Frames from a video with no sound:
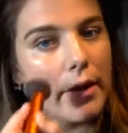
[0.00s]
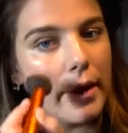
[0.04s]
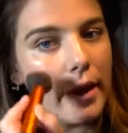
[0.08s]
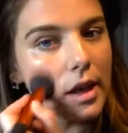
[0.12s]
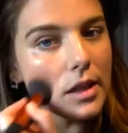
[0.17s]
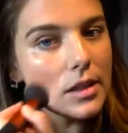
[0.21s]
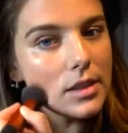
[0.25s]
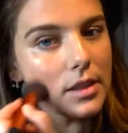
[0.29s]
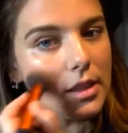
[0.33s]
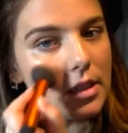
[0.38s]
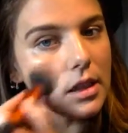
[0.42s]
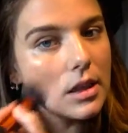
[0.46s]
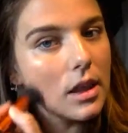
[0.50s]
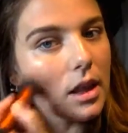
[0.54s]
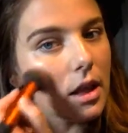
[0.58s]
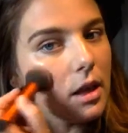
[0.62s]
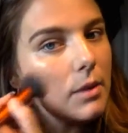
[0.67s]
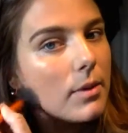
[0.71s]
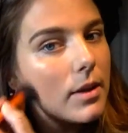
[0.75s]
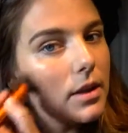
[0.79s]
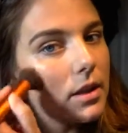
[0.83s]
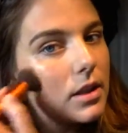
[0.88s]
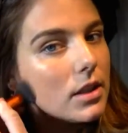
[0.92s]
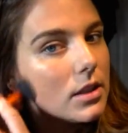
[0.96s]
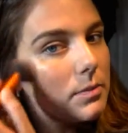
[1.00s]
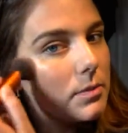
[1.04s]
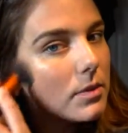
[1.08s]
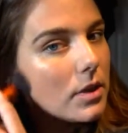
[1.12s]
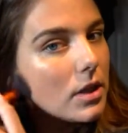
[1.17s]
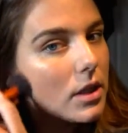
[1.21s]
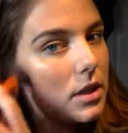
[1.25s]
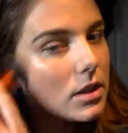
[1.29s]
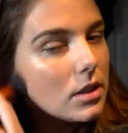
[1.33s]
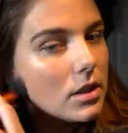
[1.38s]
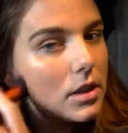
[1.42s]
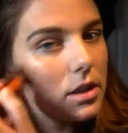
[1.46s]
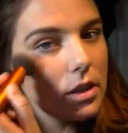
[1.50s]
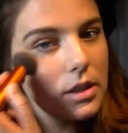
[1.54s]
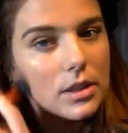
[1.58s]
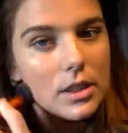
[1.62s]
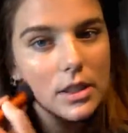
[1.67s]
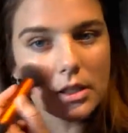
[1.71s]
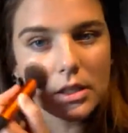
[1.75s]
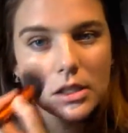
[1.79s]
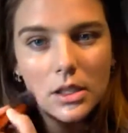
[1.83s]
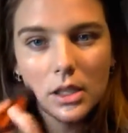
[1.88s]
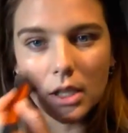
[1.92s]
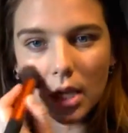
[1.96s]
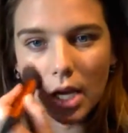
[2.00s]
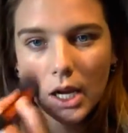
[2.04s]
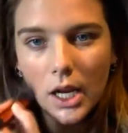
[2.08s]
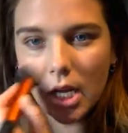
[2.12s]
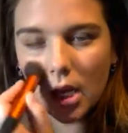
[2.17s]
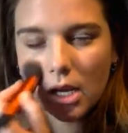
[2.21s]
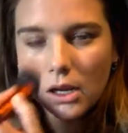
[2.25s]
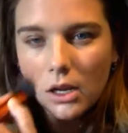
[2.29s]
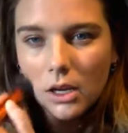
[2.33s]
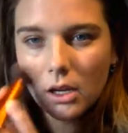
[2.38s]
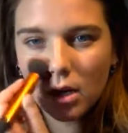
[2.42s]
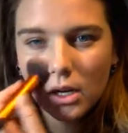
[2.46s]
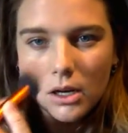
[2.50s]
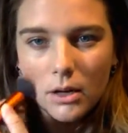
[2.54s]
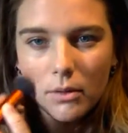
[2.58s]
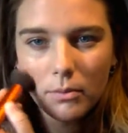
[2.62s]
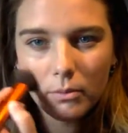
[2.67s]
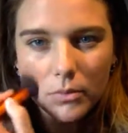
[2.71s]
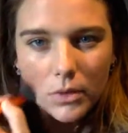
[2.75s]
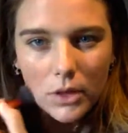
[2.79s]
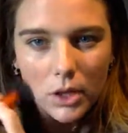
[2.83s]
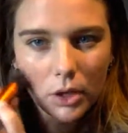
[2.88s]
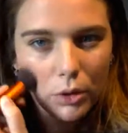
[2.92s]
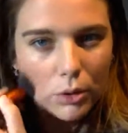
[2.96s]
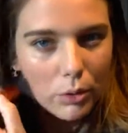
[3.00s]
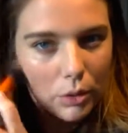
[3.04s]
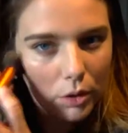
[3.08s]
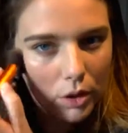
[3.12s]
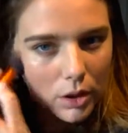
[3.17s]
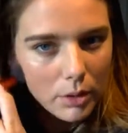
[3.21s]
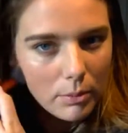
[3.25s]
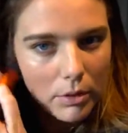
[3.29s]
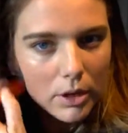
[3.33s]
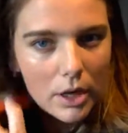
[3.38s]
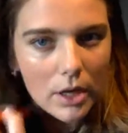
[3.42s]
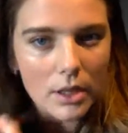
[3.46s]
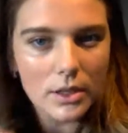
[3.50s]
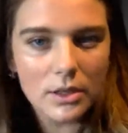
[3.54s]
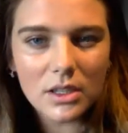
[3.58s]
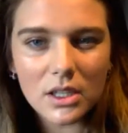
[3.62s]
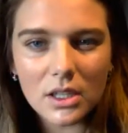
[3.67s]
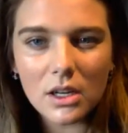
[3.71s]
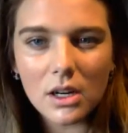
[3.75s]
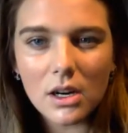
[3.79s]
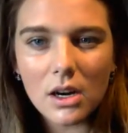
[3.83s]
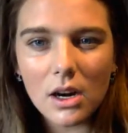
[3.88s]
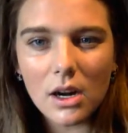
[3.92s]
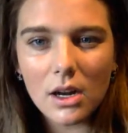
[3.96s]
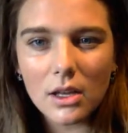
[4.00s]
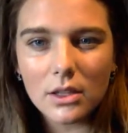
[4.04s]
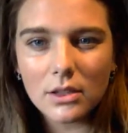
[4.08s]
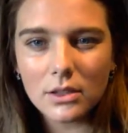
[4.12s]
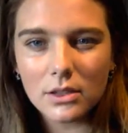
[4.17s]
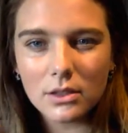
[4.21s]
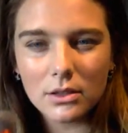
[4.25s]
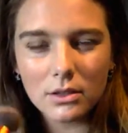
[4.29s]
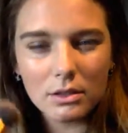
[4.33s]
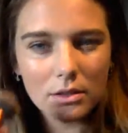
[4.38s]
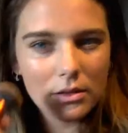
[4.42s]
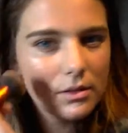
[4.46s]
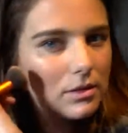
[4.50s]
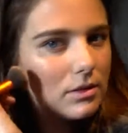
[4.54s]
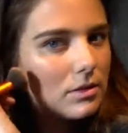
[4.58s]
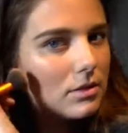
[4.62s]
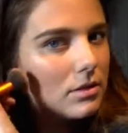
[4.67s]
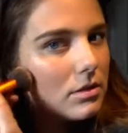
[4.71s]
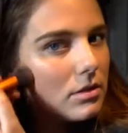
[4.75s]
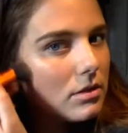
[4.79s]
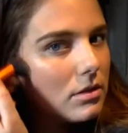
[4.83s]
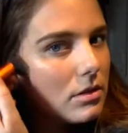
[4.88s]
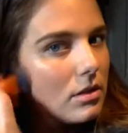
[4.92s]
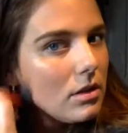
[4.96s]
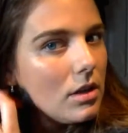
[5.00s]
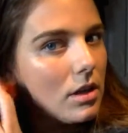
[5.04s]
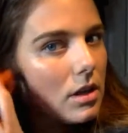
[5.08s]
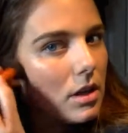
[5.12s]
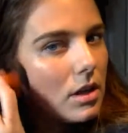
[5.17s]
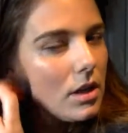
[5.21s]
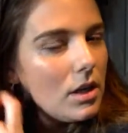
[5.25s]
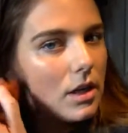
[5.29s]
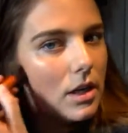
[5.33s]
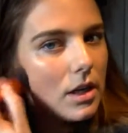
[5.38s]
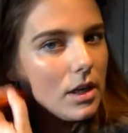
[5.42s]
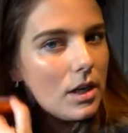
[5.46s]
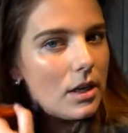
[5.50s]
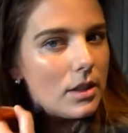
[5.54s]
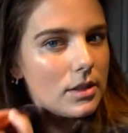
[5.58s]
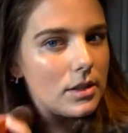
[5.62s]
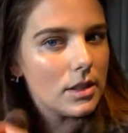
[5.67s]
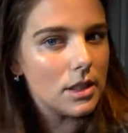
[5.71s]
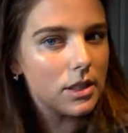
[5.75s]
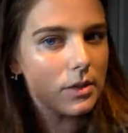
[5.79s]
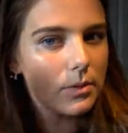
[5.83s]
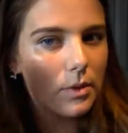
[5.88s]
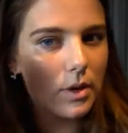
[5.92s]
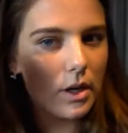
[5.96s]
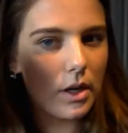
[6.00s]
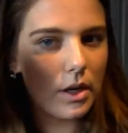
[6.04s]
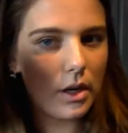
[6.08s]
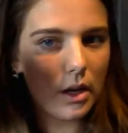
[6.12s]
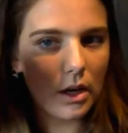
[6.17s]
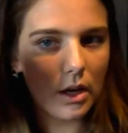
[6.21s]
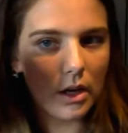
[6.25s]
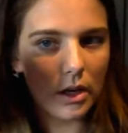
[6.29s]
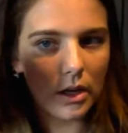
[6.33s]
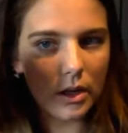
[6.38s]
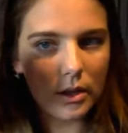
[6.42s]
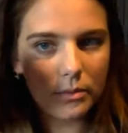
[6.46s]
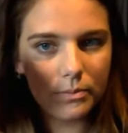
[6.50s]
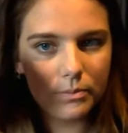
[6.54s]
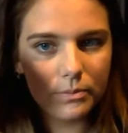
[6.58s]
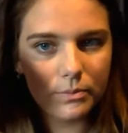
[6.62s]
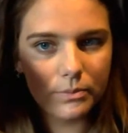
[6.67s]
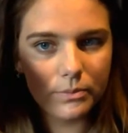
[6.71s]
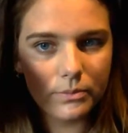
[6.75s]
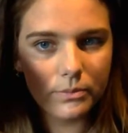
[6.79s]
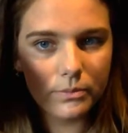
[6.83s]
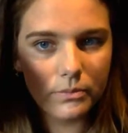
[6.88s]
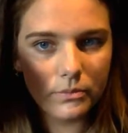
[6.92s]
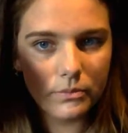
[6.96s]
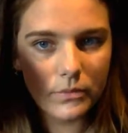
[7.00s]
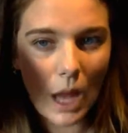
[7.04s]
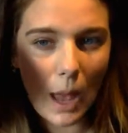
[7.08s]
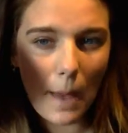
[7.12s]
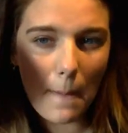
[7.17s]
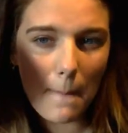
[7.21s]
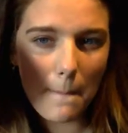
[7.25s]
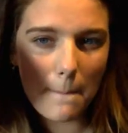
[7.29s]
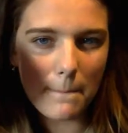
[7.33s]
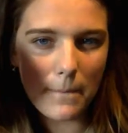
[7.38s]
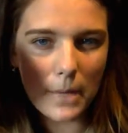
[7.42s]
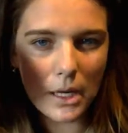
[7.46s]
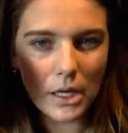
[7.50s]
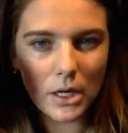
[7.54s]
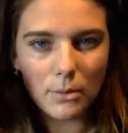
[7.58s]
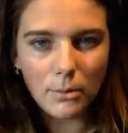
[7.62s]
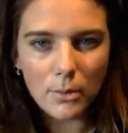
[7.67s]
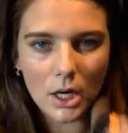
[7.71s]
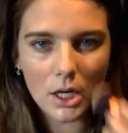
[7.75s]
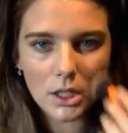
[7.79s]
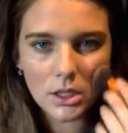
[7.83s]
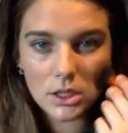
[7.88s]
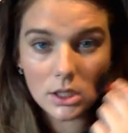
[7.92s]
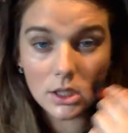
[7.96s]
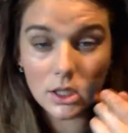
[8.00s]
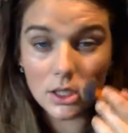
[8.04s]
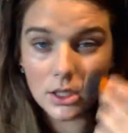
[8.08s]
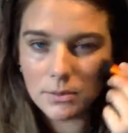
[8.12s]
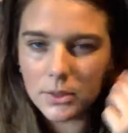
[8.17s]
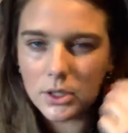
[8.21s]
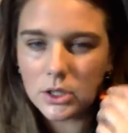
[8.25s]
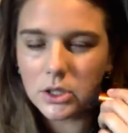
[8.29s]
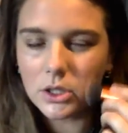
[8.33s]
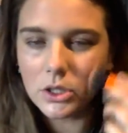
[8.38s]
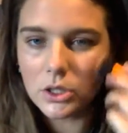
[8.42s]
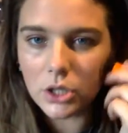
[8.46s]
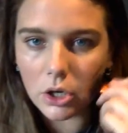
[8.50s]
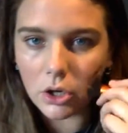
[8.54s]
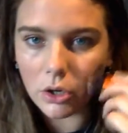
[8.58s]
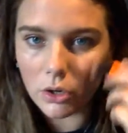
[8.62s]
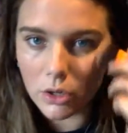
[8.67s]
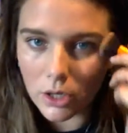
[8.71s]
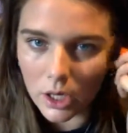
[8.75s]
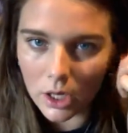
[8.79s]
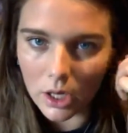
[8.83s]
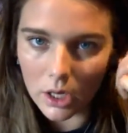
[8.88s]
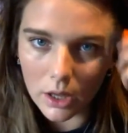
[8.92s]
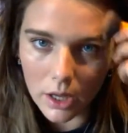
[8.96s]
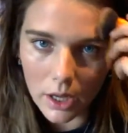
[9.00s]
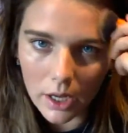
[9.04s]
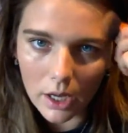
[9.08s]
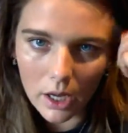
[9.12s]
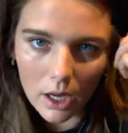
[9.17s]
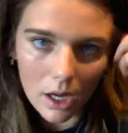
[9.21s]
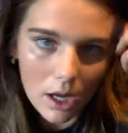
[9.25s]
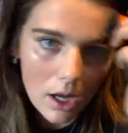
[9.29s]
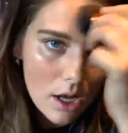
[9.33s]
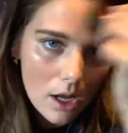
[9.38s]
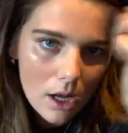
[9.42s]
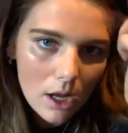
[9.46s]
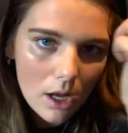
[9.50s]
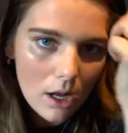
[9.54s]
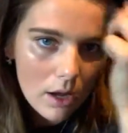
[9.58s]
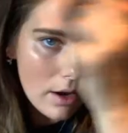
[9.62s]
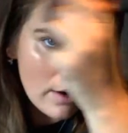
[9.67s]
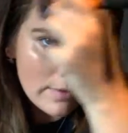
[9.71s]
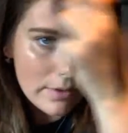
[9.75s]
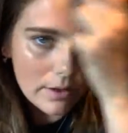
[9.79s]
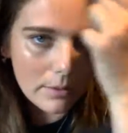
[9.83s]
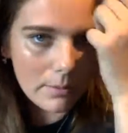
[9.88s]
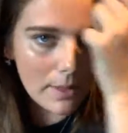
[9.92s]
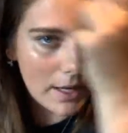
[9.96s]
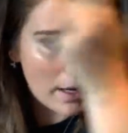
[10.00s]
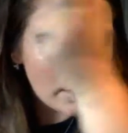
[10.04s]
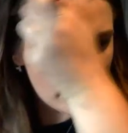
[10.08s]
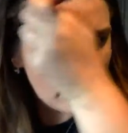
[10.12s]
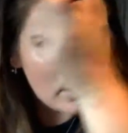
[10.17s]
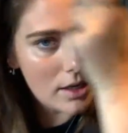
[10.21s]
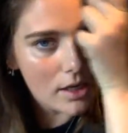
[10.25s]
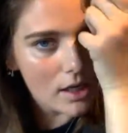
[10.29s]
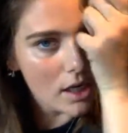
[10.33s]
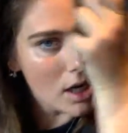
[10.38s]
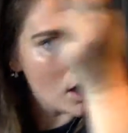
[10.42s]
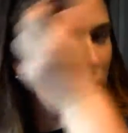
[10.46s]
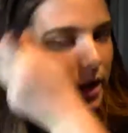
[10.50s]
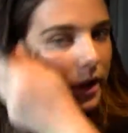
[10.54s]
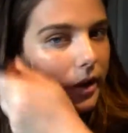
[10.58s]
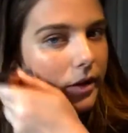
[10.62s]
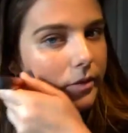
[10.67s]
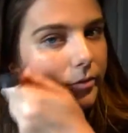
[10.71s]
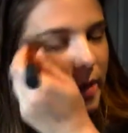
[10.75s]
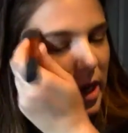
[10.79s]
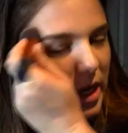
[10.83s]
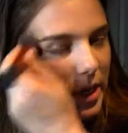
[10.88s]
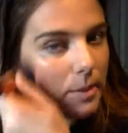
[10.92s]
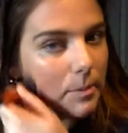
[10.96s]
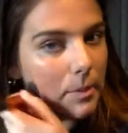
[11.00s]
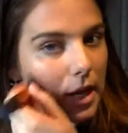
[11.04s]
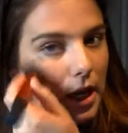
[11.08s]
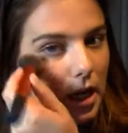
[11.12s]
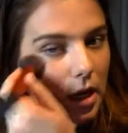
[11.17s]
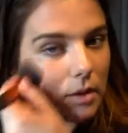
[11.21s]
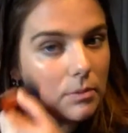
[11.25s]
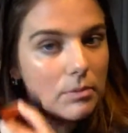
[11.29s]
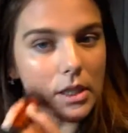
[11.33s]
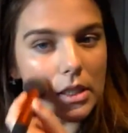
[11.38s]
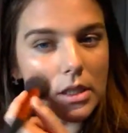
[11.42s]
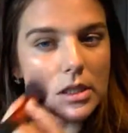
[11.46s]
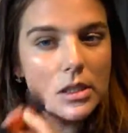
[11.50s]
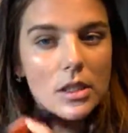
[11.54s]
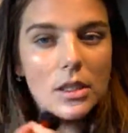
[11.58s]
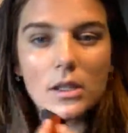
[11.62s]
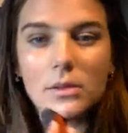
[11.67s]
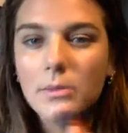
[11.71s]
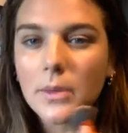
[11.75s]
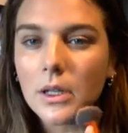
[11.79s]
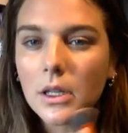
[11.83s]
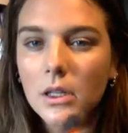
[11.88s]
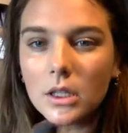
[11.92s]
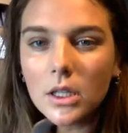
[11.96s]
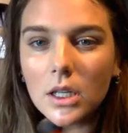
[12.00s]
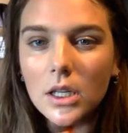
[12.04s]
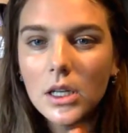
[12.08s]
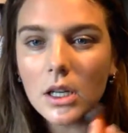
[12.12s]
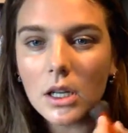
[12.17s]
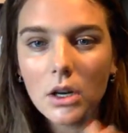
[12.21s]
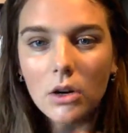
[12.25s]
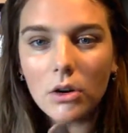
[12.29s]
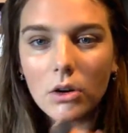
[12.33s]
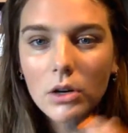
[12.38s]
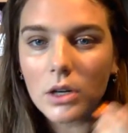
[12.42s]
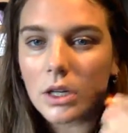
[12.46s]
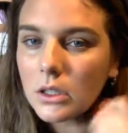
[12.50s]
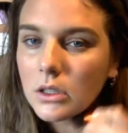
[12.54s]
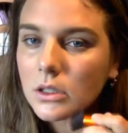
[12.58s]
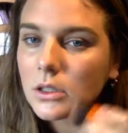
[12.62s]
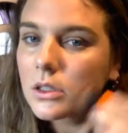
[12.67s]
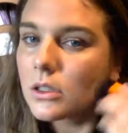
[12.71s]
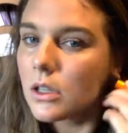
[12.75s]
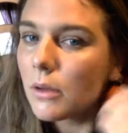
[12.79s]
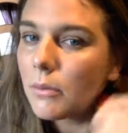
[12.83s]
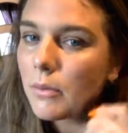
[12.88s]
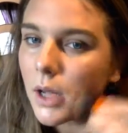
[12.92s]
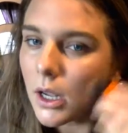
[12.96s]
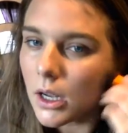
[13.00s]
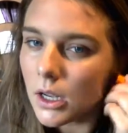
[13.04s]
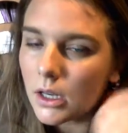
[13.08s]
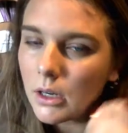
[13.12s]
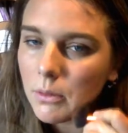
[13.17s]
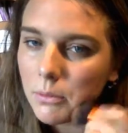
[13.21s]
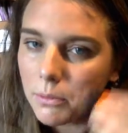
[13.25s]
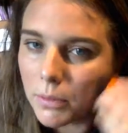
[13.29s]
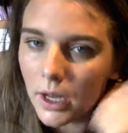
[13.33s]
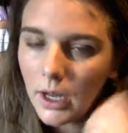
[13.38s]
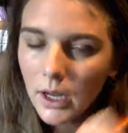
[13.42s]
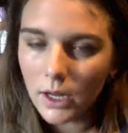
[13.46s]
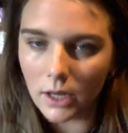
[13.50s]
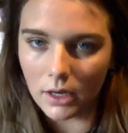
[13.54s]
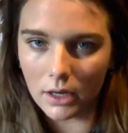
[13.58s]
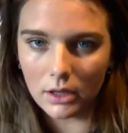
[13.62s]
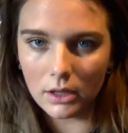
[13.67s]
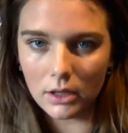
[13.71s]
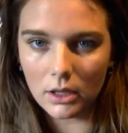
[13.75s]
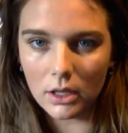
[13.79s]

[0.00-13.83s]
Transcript: And see, the thing about this bronzer is it's like the Hoola bronzer. It's this one, Butter Bronzer. It smells so good. Like, from now on, all of my makeup needs to smell good, or else I'm not going to buy it.